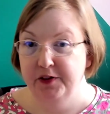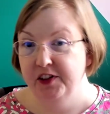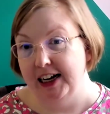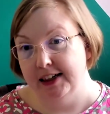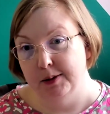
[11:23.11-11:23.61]

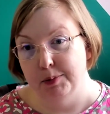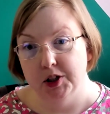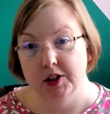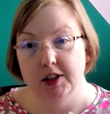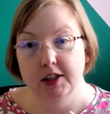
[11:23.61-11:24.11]

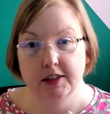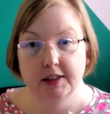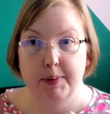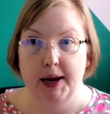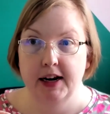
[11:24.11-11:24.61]
flexible
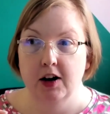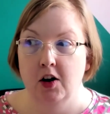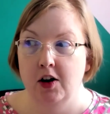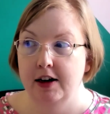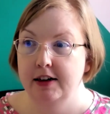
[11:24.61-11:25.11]
depending
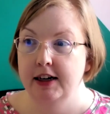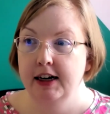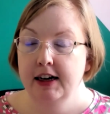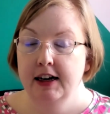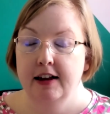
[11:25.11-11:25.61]
on